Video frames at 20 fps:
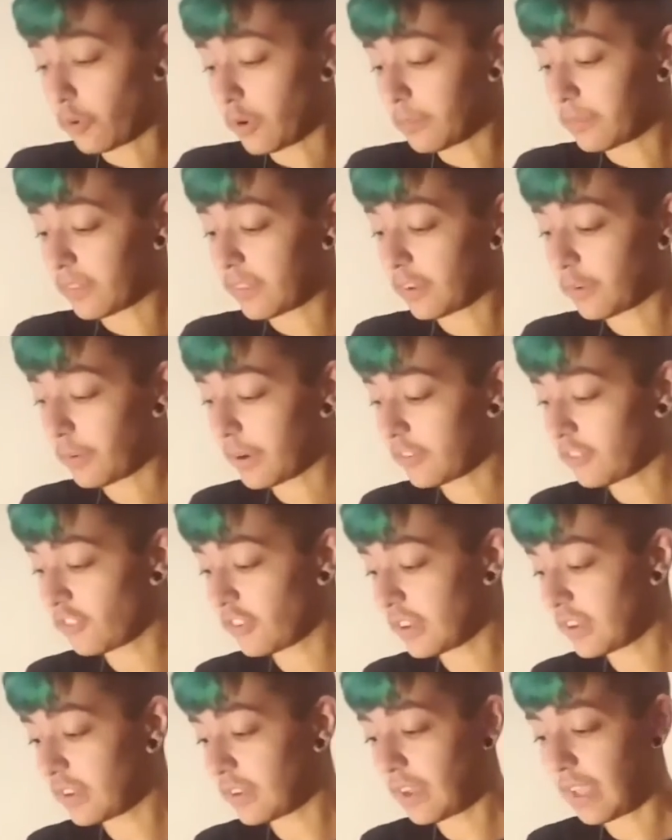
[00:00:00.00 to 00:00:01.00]
forms of the
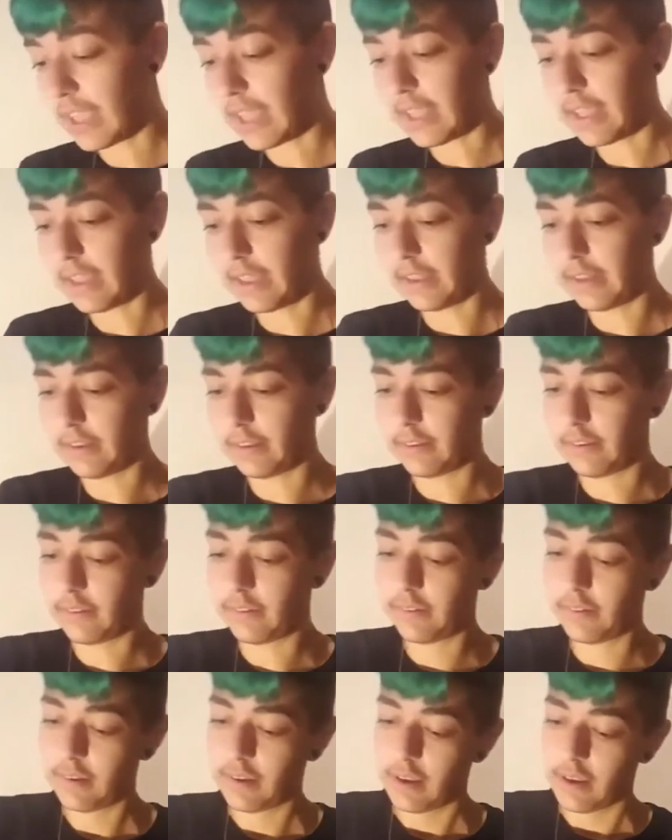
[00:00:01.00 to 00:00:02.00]
question and
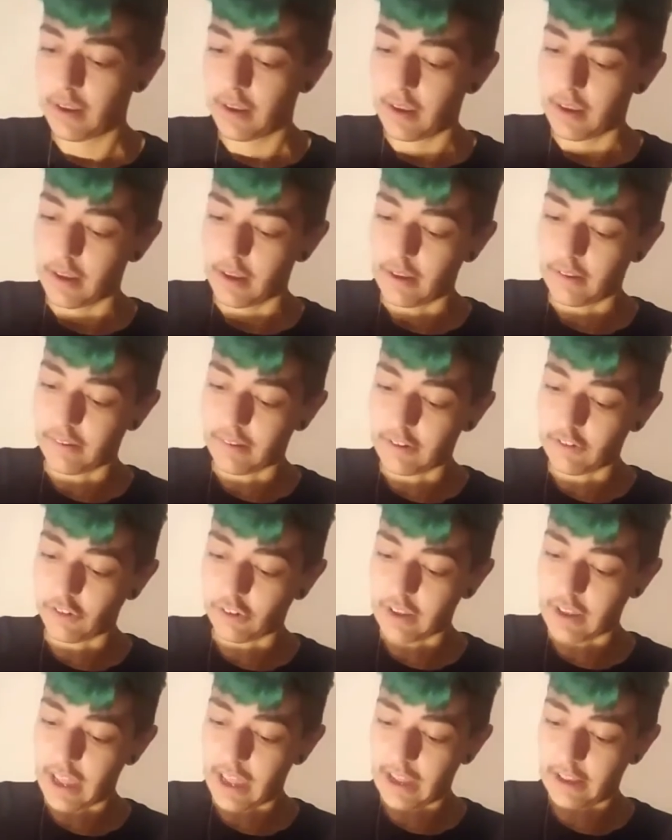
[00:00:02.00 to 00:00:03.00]

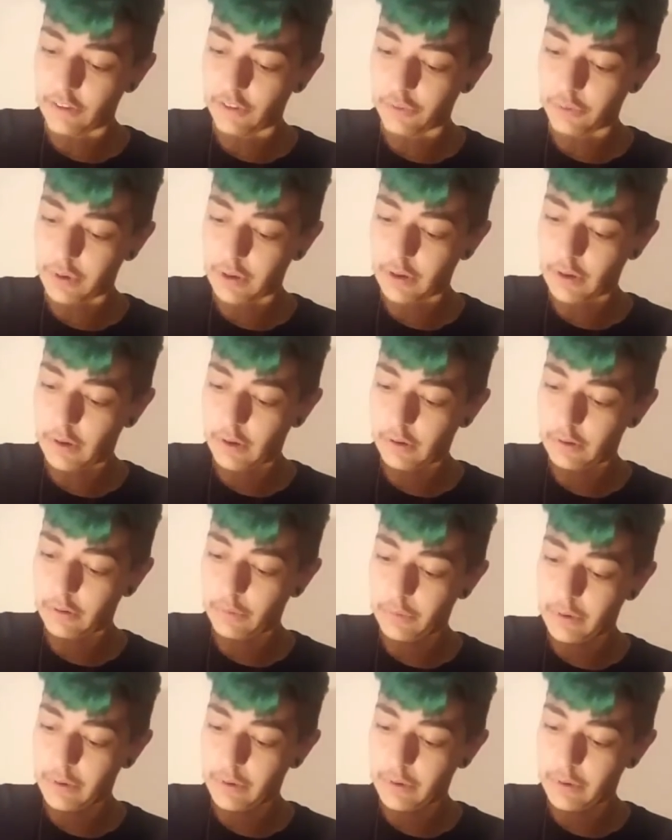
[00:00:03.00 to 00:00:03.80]
essentially answering all the